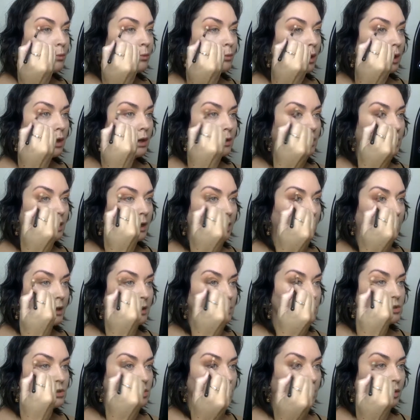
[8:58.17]
right on the
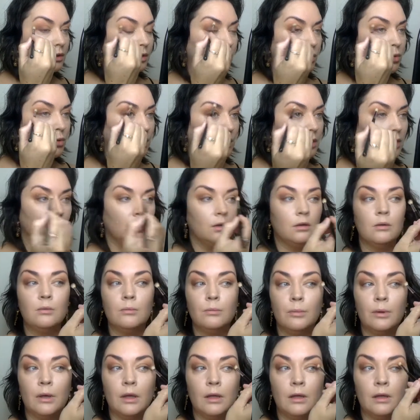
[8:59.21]
edge and on the corner,
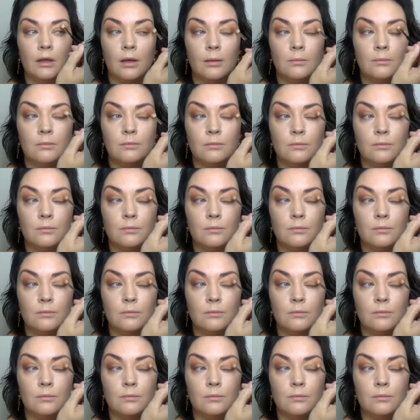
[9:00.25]
but I